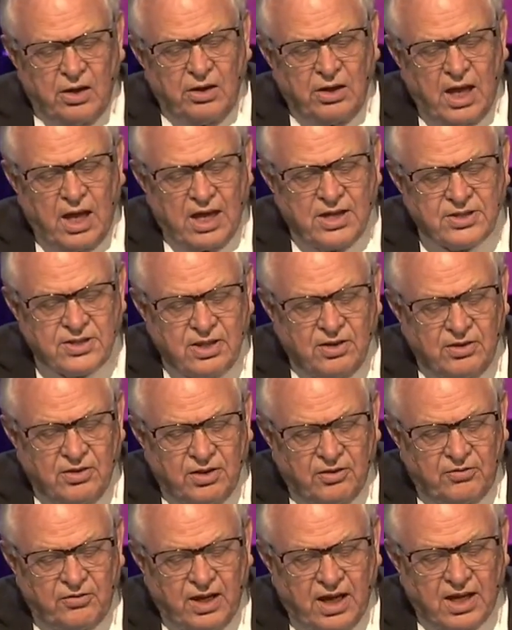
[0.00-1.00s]
Lust of
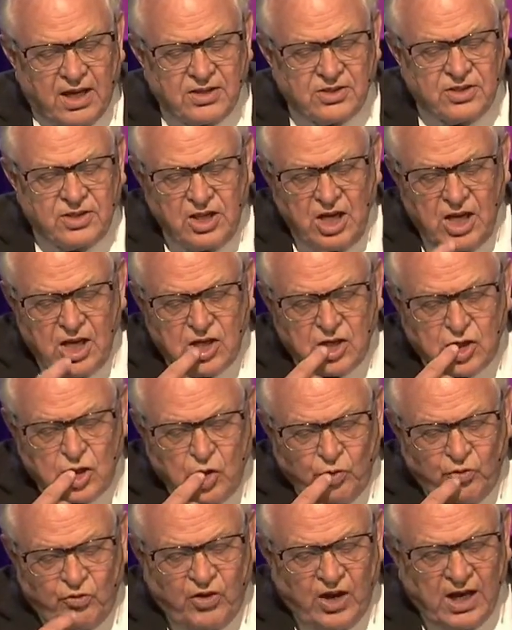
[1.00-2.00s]
the flesh seeks
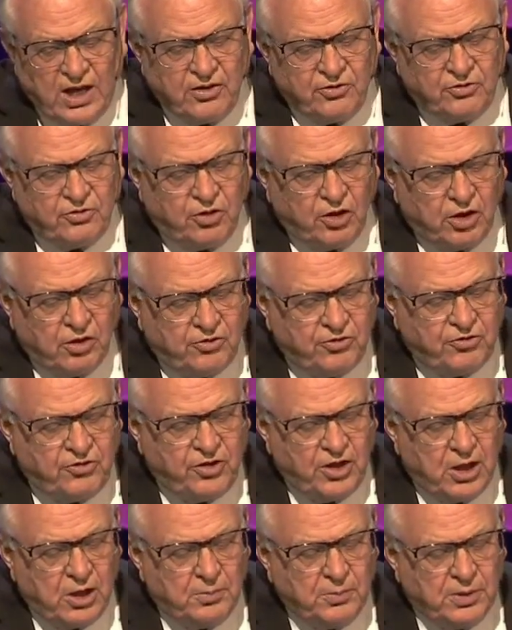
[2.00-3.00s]
to find
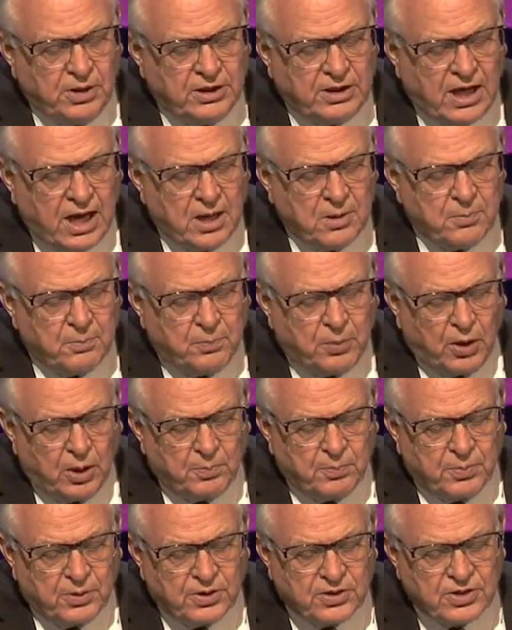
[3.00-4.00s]
fulfillment and
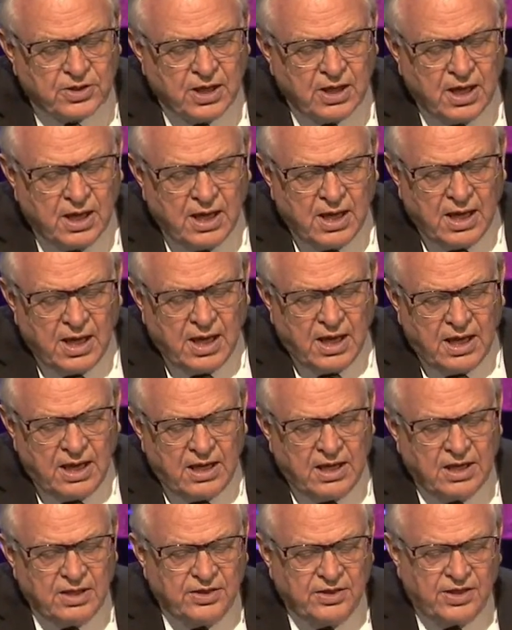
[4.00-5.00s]
purpose
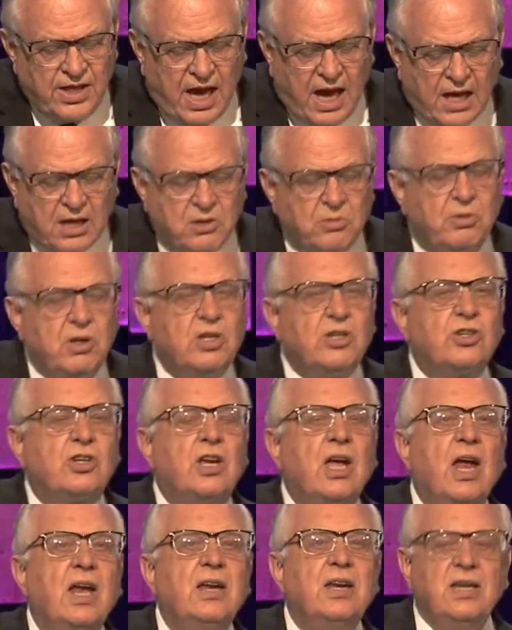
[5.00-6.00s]
in that
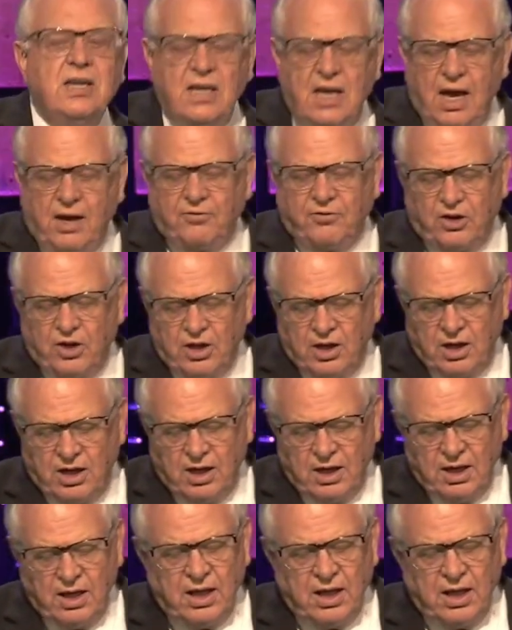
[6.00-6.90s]
which can never